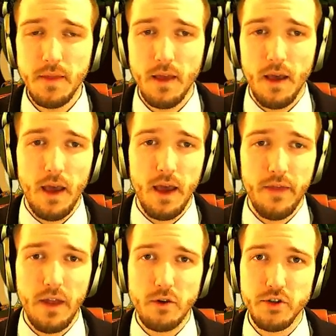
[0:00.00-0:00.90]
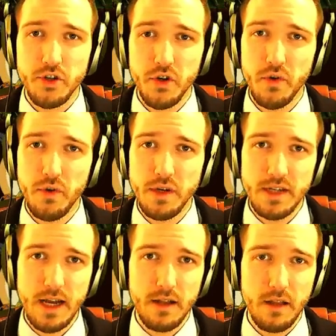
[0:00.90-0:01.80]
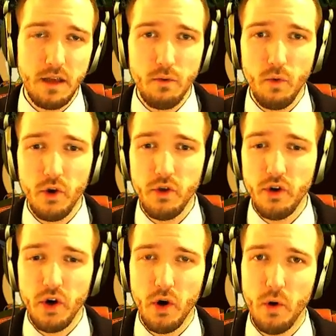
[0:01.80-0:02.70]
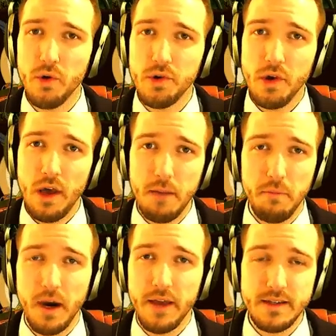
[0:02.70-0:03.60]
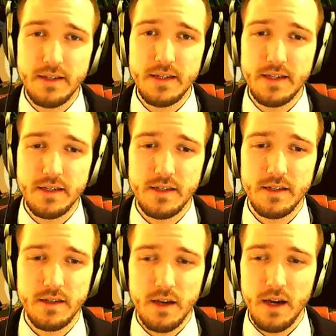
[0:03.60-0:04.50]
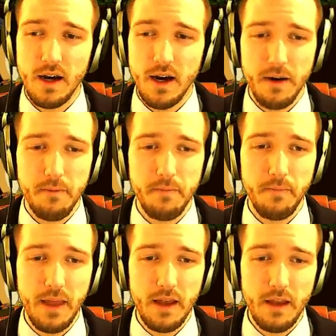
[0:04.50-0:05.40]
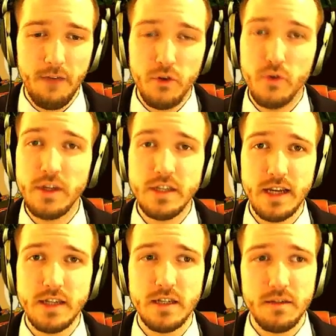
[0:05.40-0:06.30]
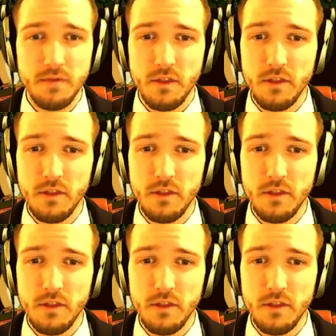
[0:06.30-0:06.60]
and then I'll show you exactly where you go and buy these things. And if you do these things, the